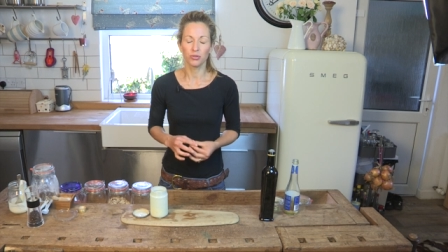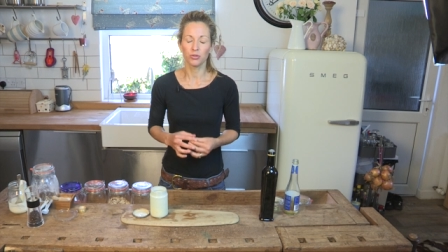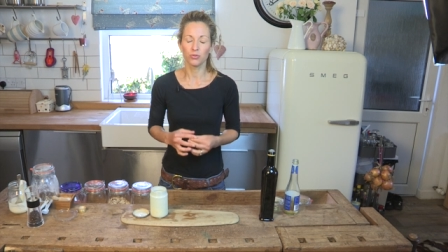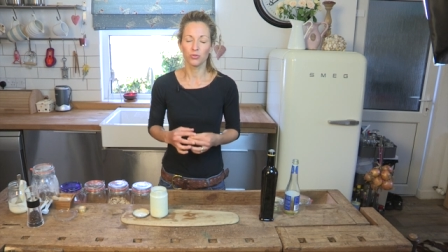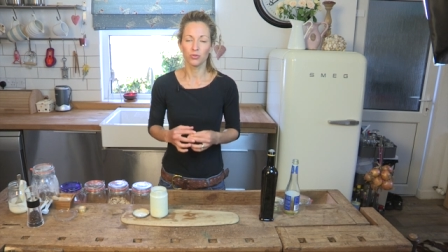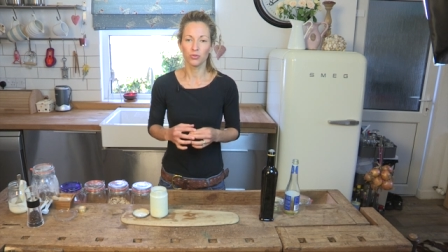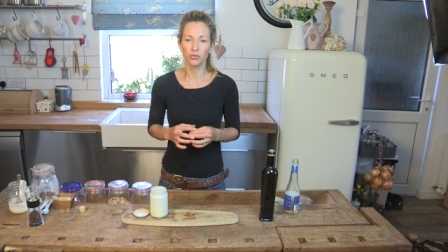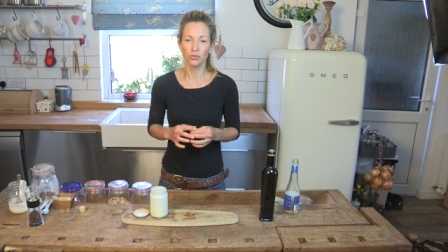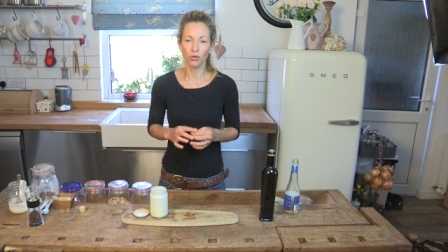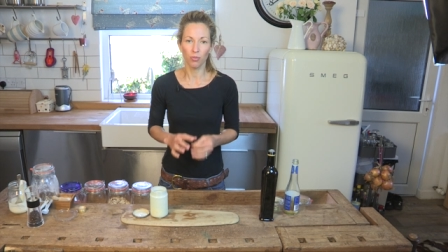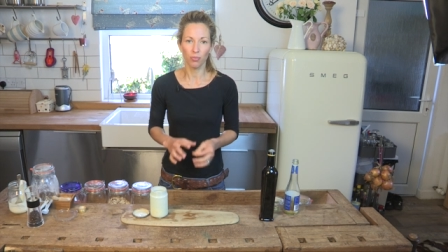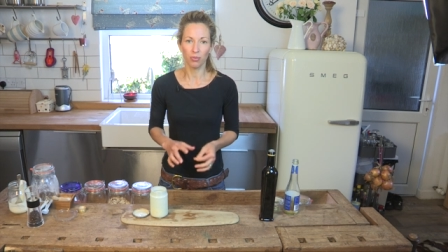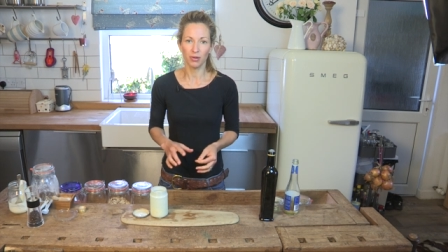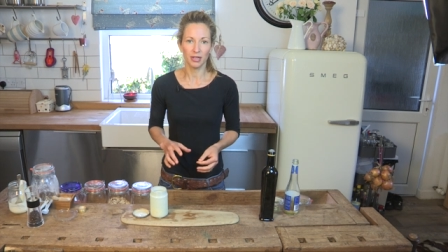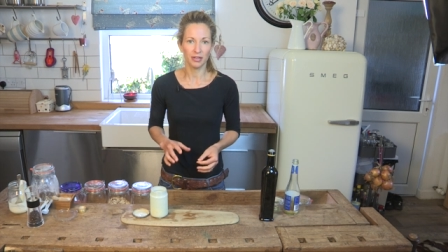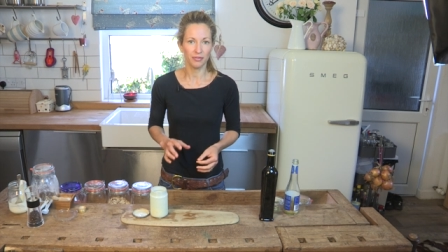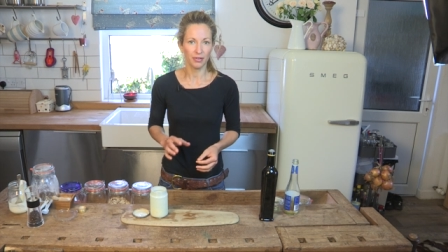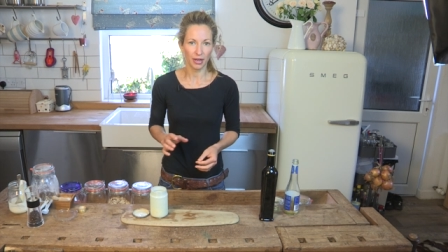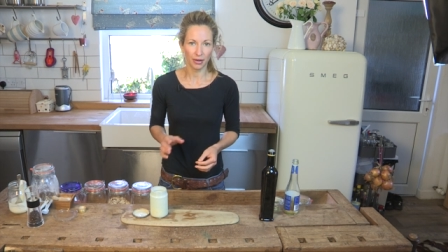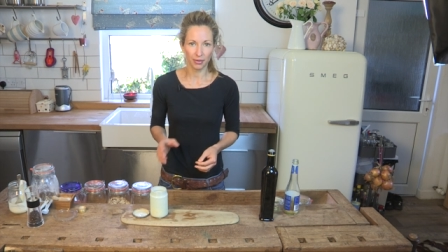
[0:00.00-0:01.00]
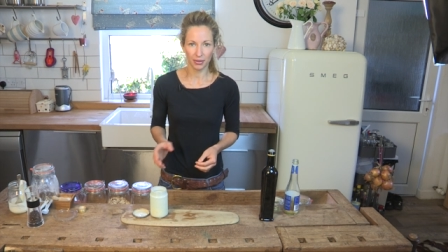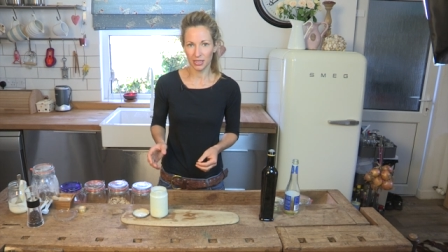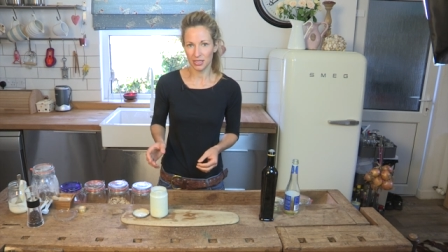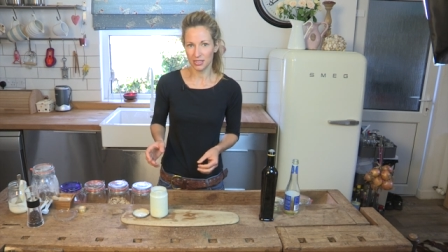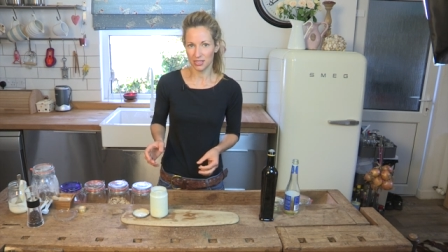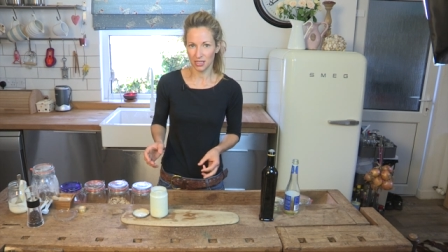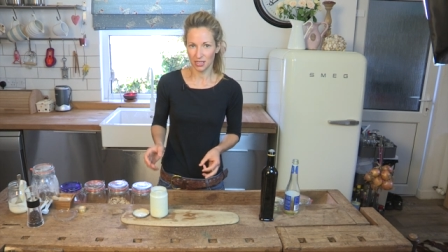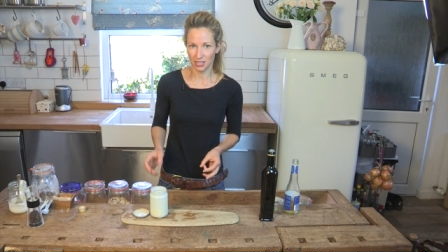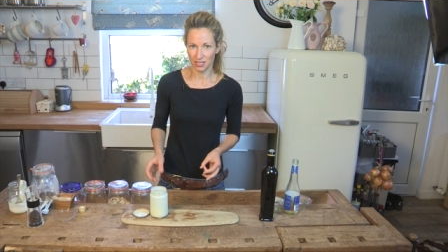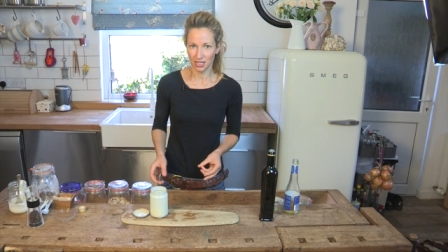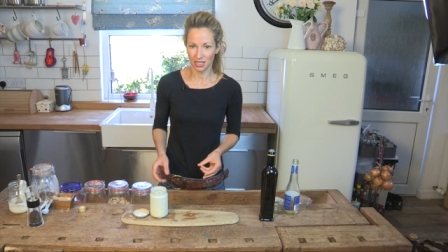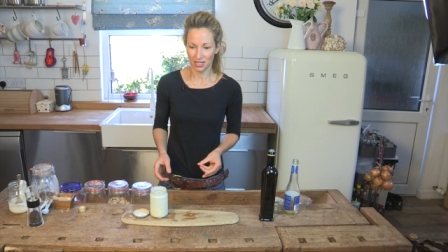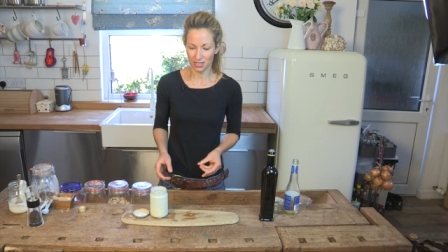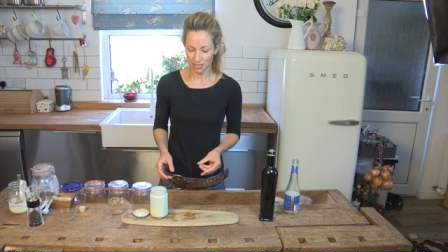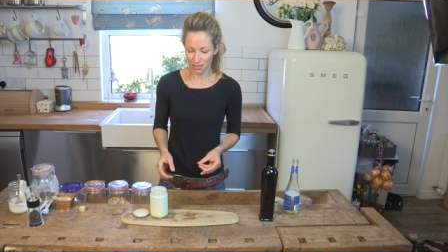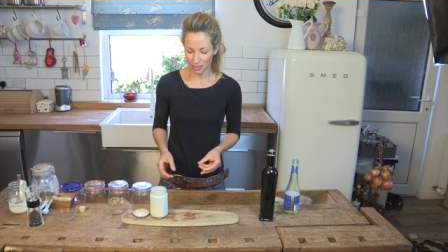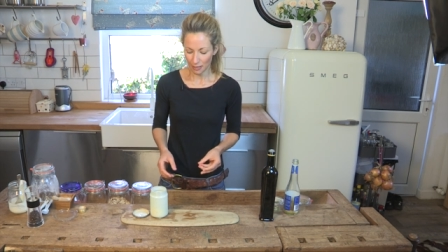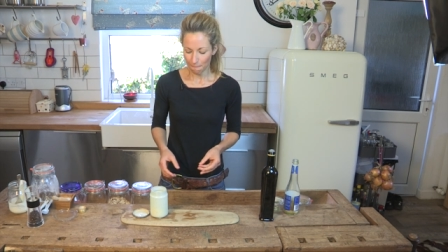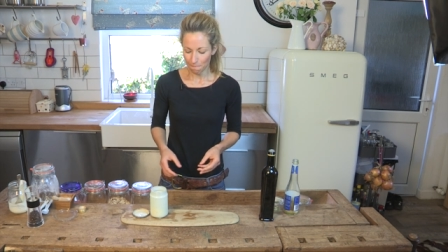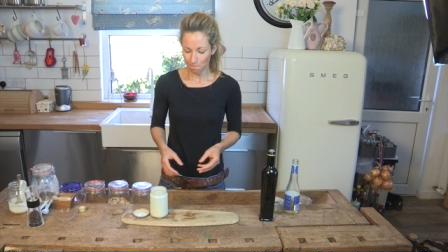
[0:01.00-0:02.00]
You will not believe how easy it
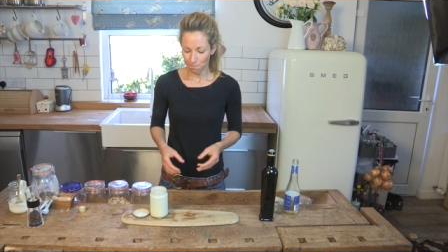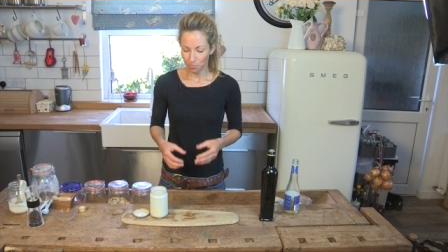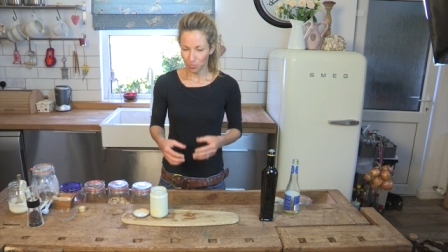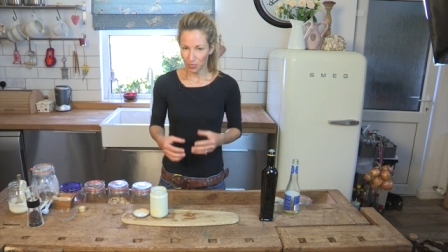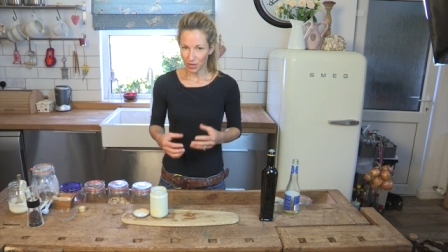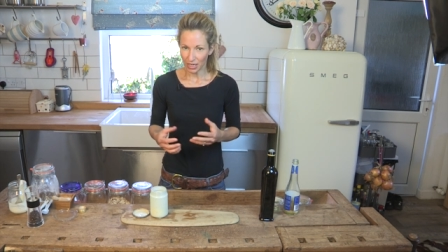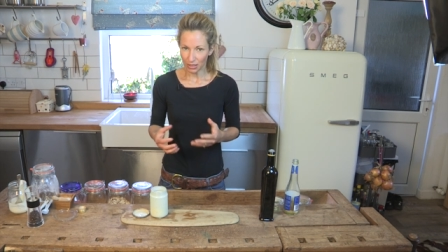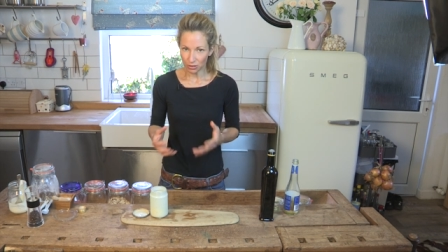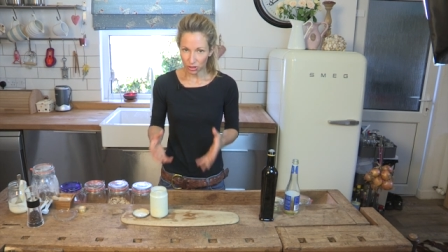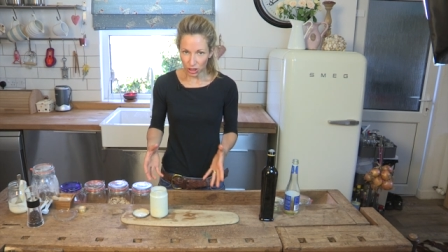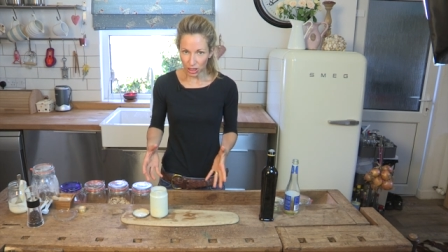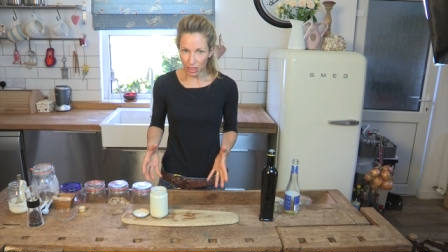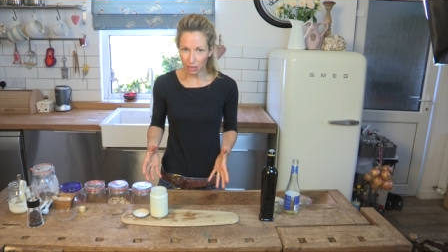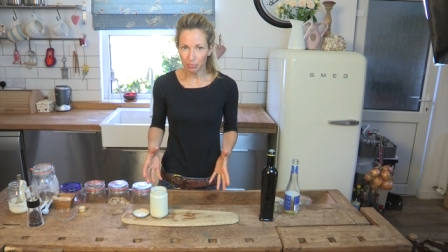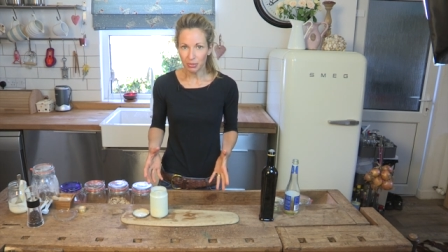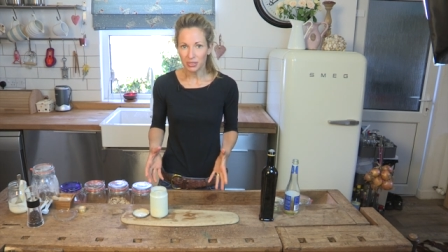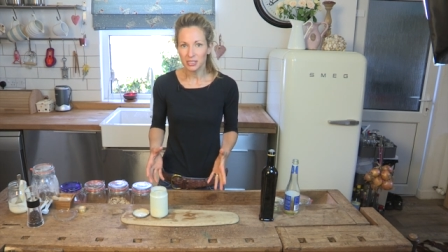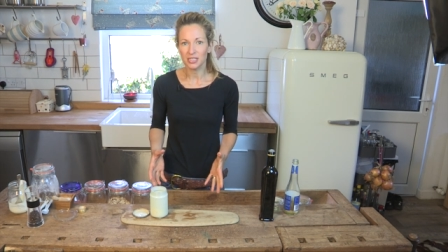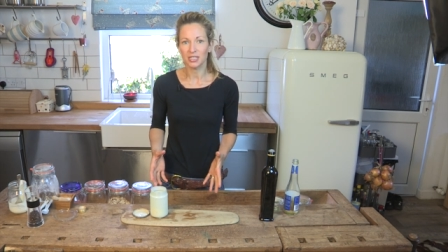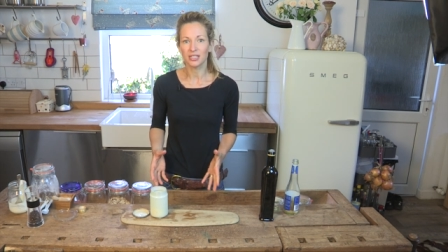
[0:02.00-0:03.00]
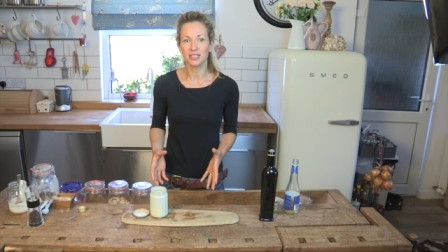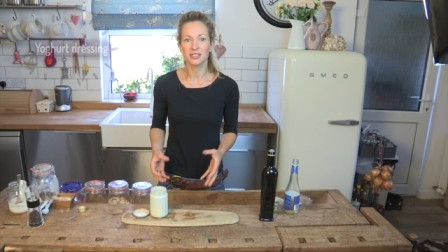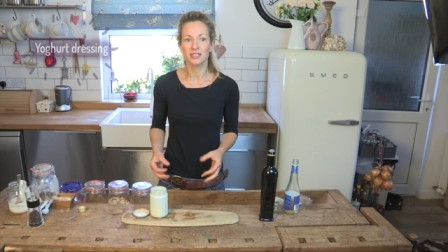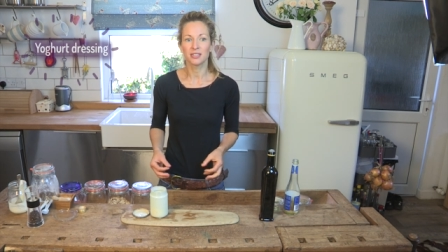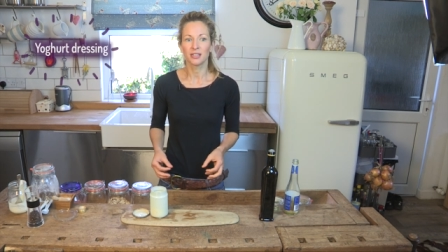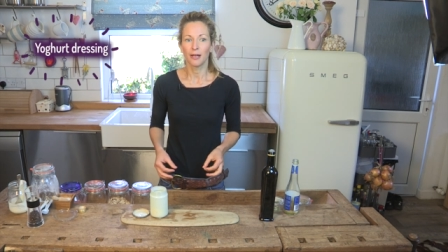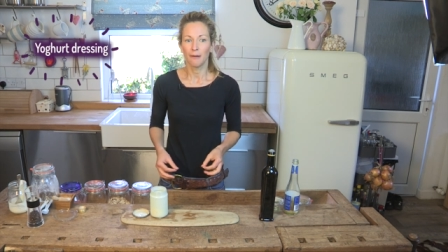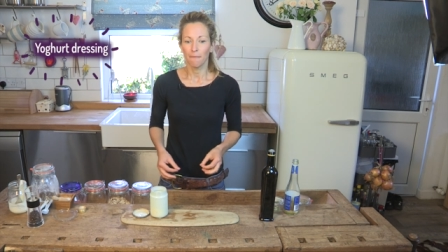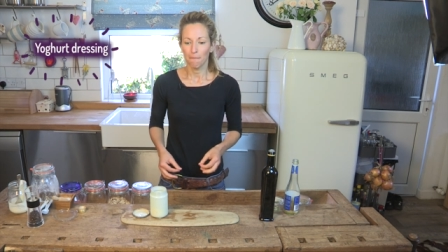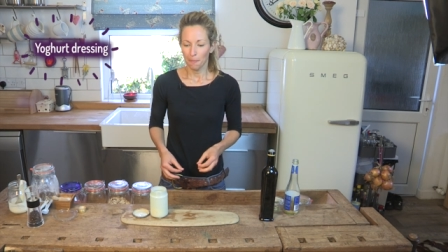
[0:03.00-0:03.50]
is, how cheap it is,